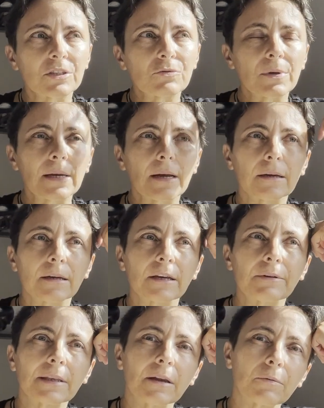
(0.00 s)

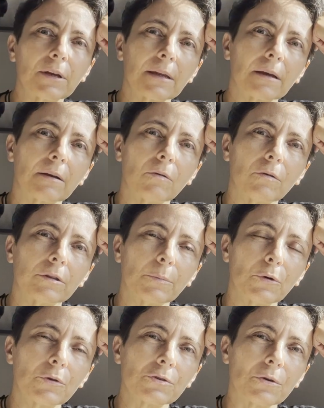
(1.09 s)
giving a reading on a
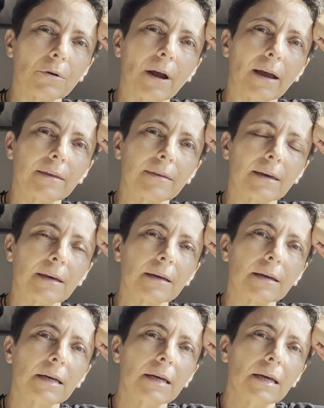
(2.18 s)
bookstore, I
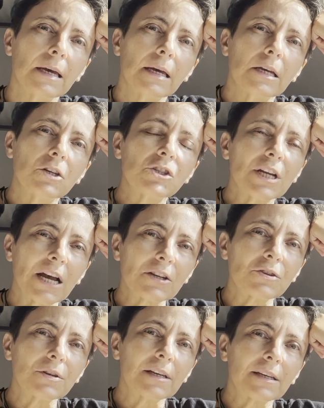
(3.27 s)
think. She
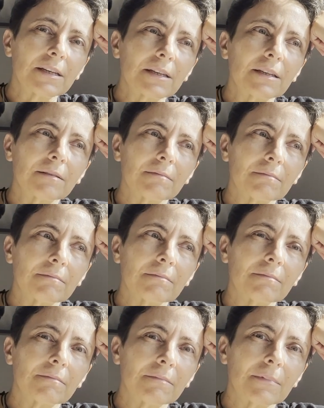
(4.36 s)
actually
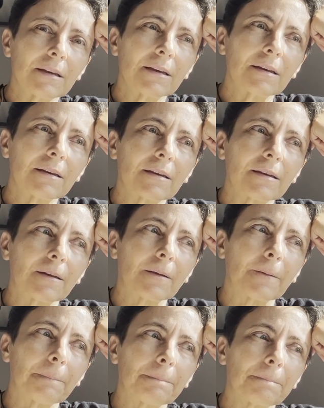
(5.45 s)

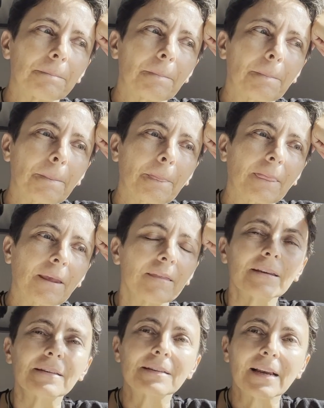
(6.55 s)
uh,
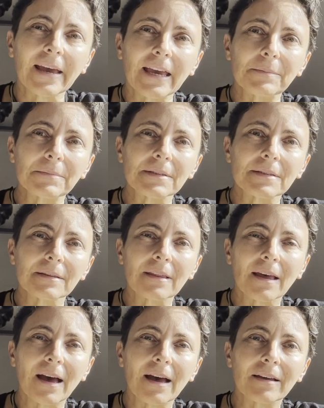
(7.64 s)
disclaims
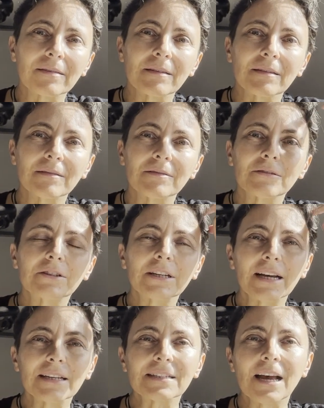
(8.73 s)
that she
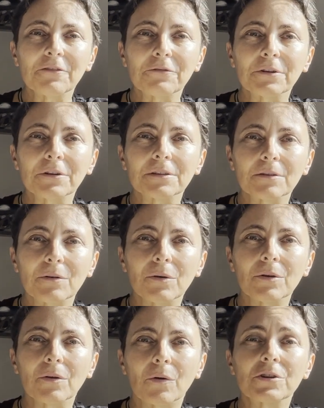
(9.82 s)
has suffered,
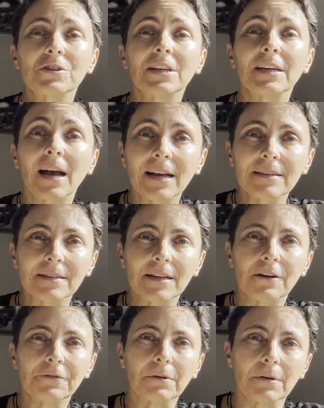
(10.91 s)
or she had
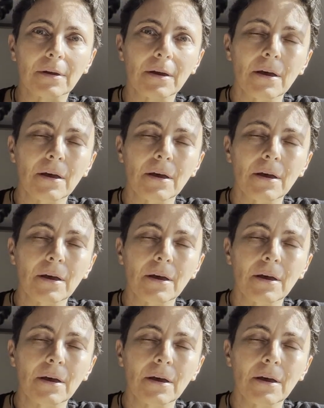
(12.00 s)
suffered,